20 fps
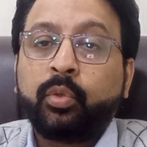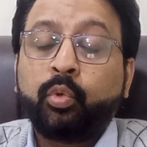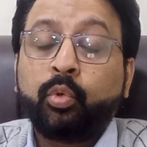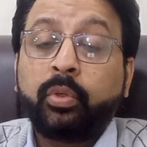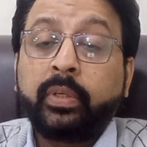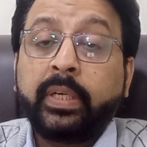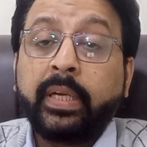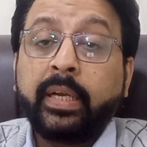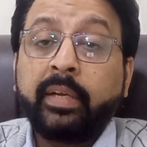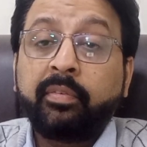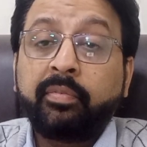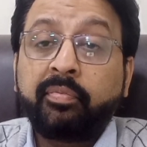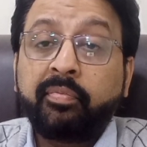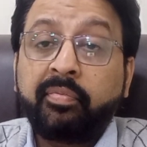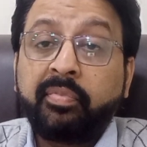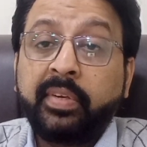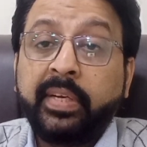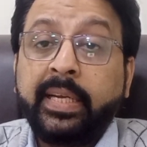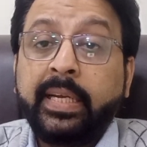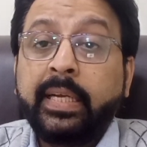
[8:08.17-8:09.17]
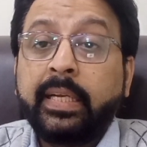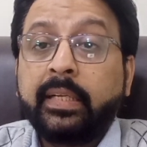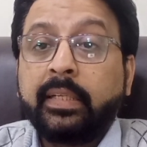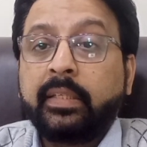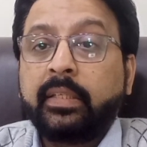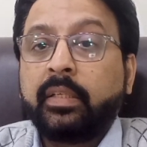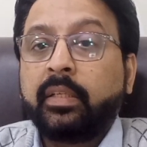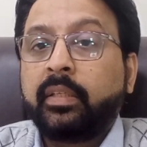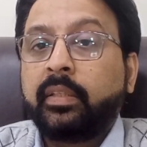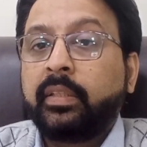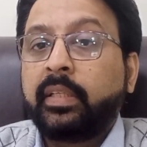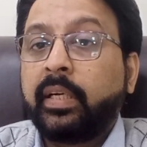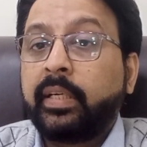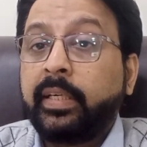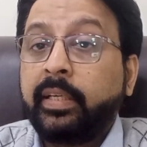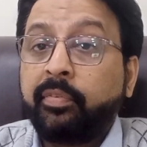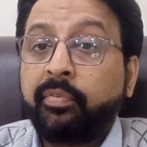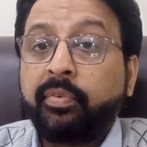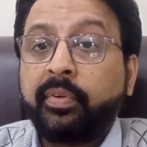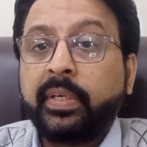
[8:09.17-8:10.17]
you can feel the
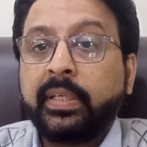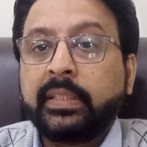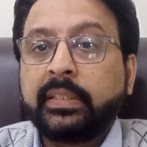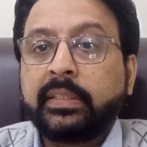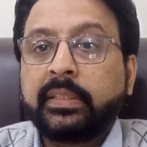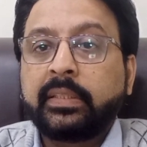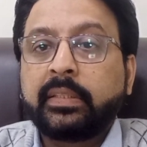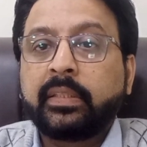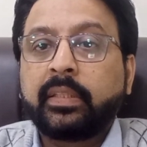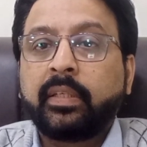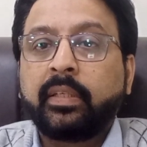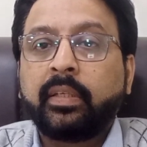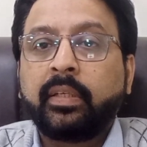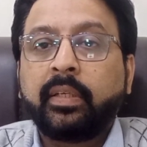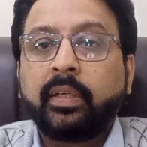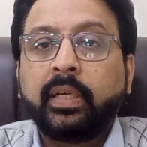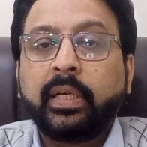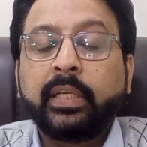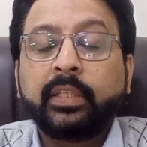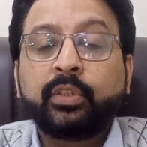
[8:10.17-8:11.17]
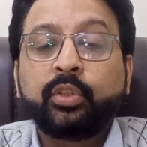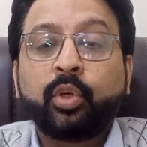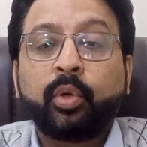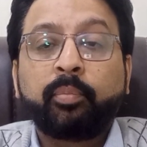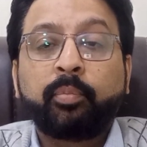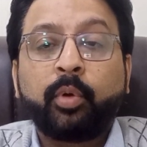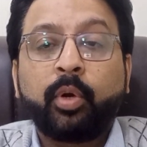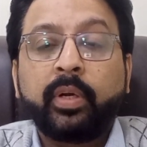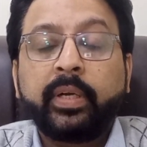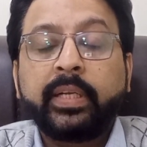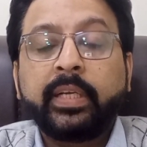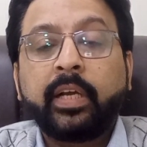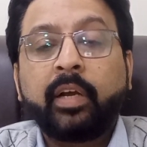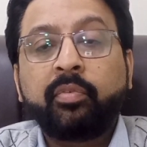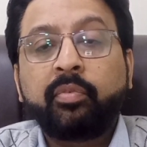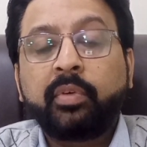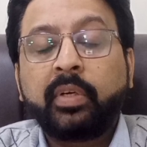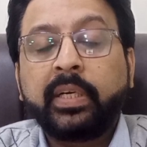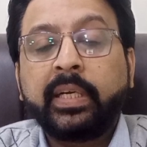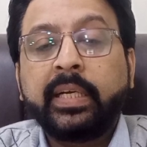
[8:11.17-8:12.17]
difference in your body
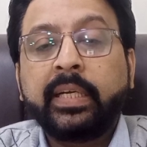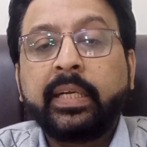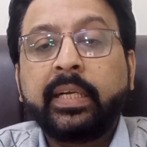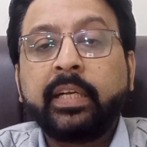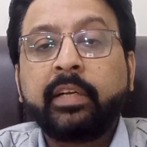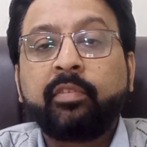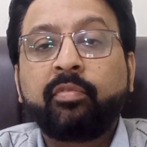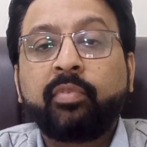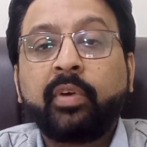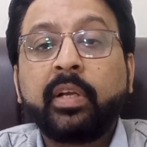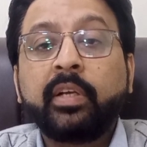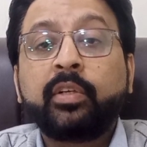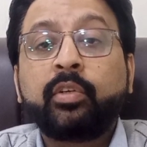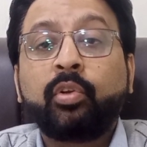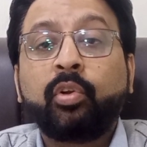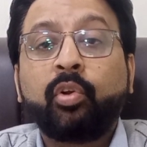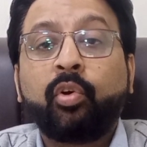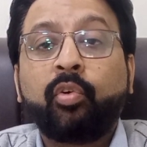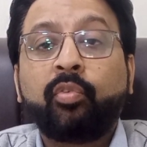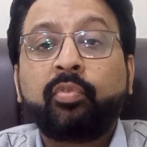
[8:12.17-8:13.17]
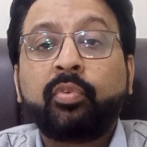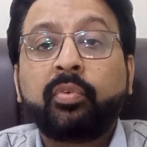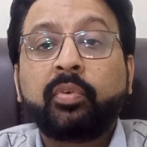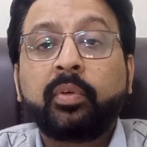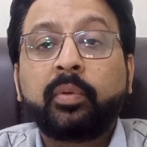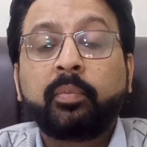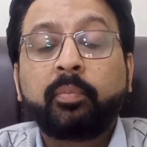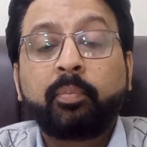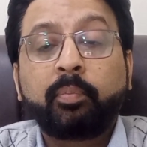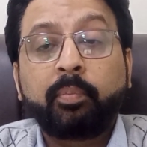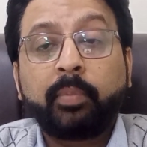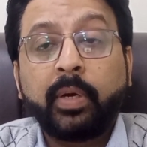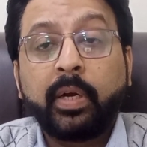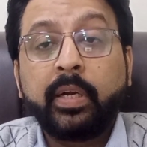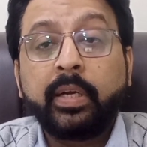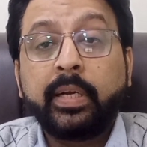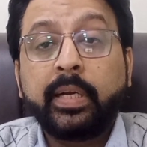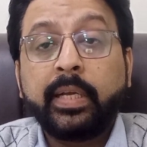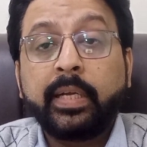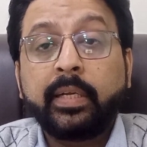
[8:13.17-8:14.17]
after eating one clove
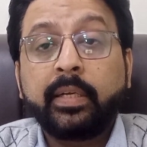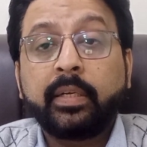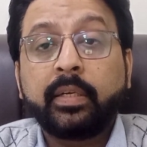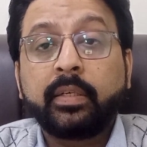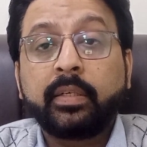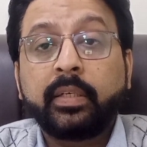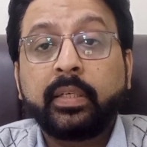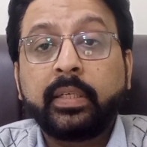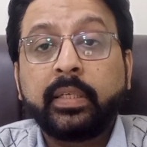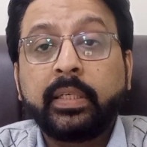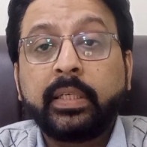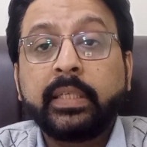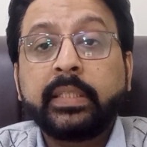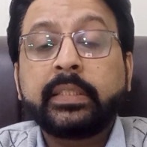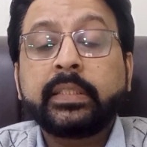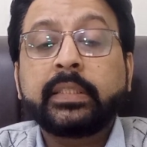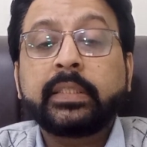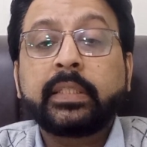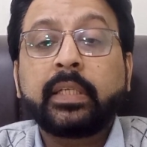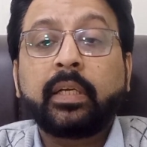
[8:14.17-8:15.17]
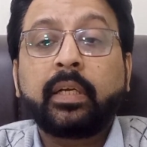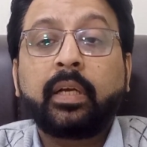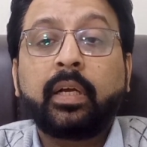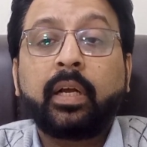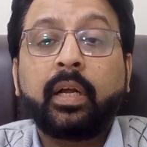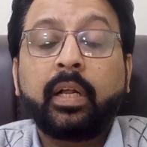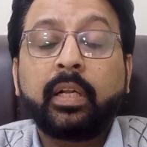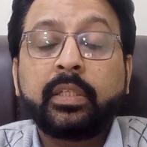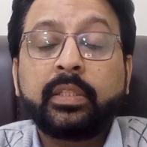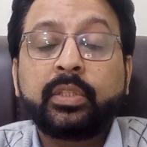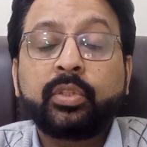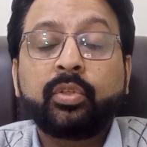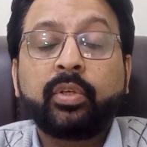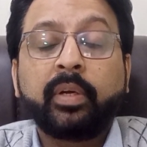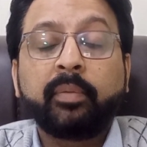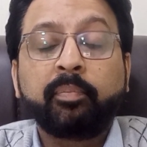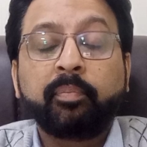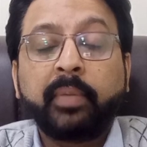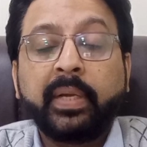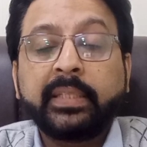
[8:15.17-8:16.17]
per day. It's also
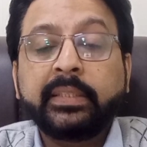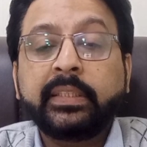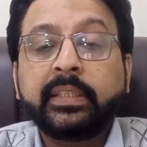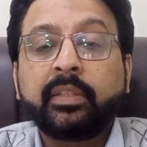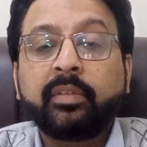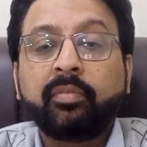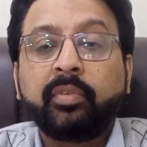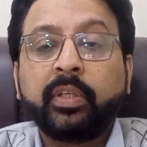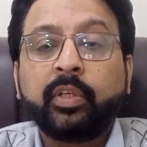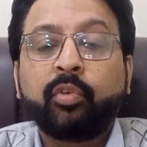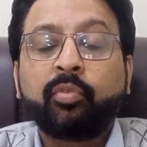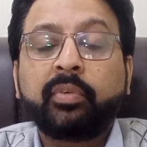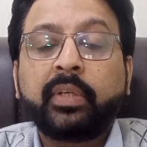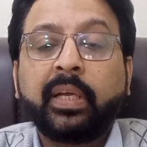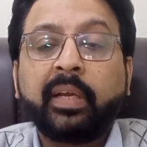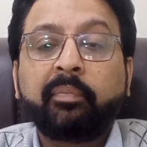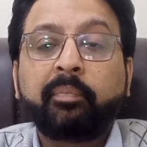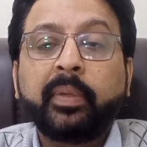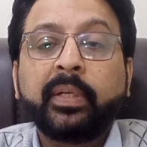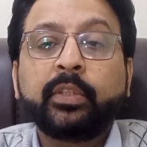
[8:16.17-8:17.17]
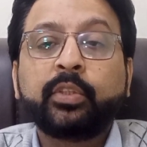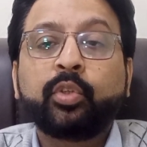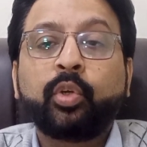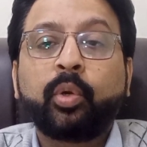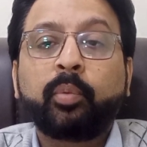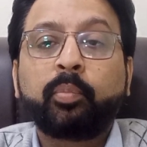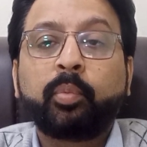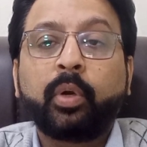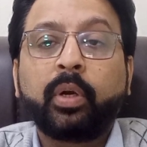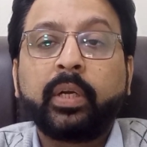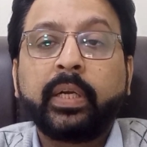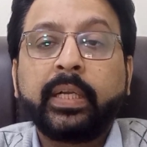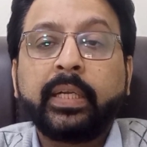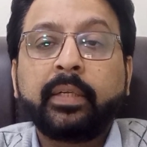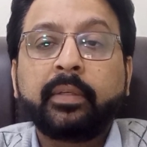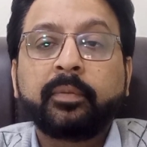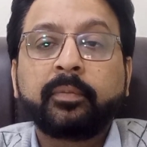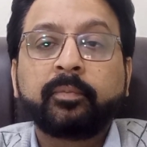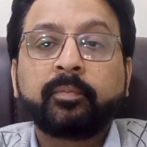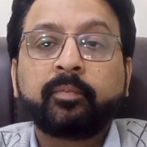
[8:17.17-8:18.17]
a magic way of keeping your
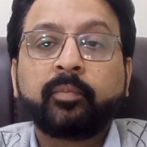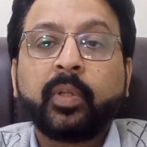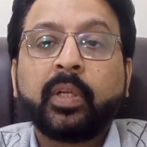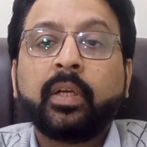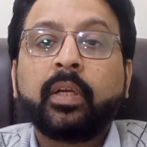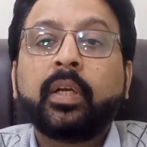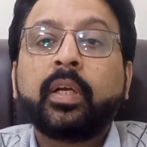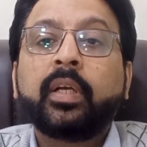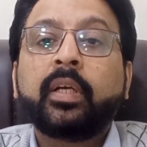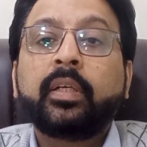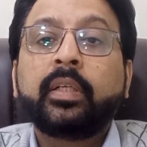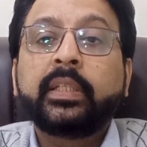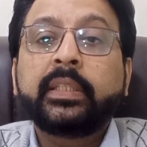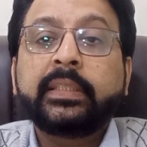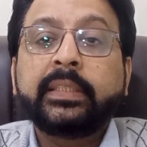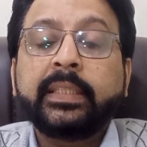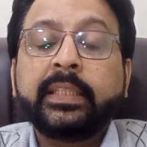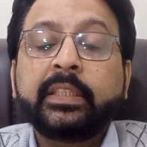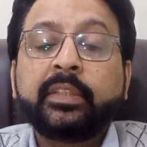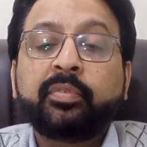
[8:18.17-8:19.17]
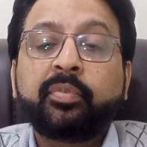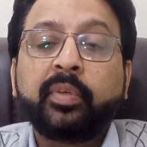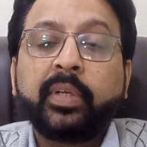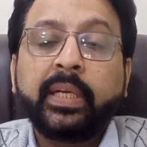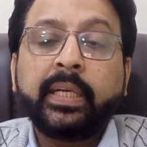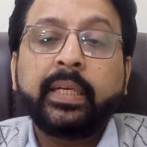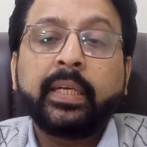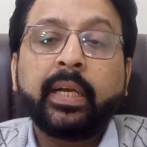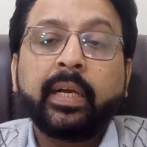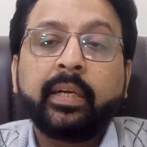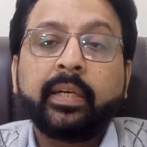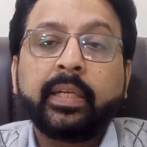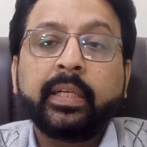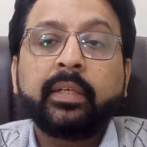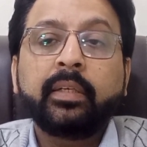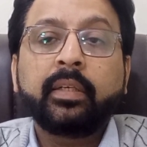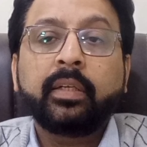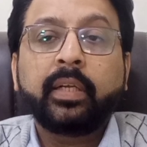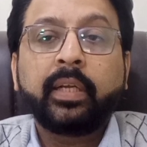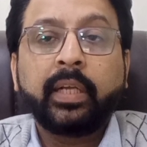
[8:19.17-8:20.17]
body disease free and
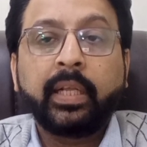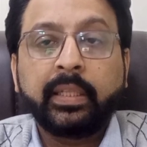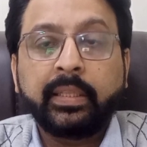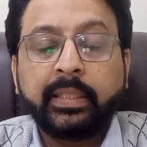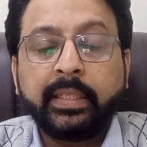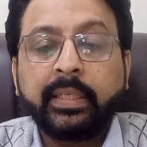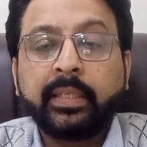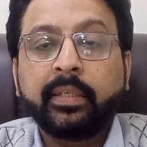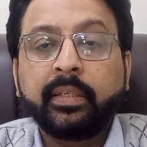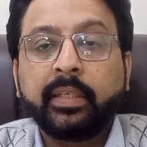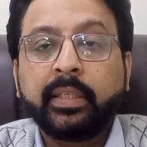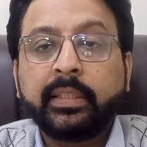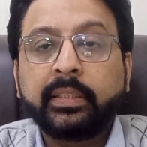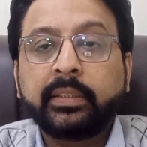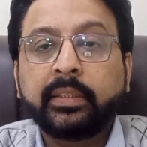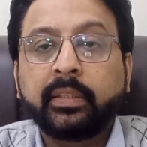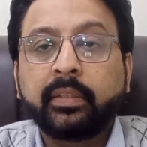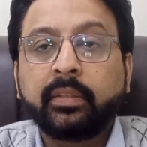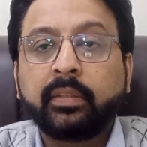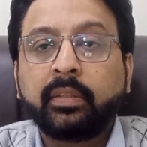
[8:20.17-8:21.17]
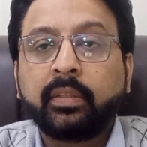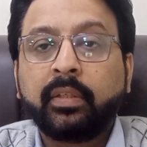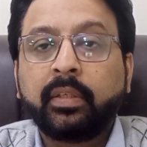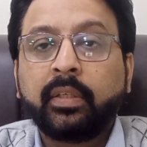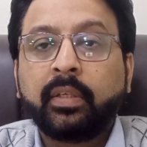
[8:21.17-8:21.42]
in healthy condition.